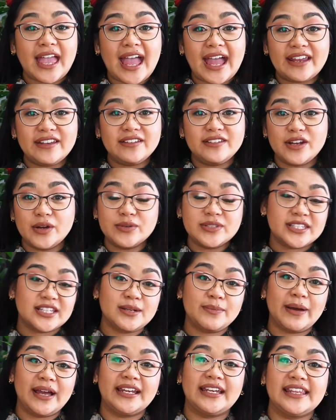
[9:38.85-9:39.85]
and no one's
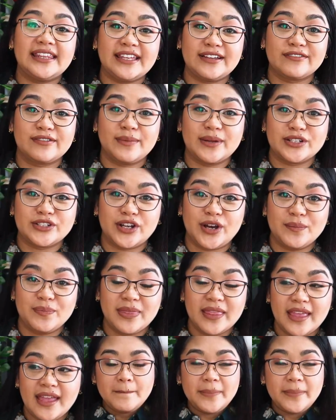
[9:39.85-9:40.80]
gonna buy anything from my shop.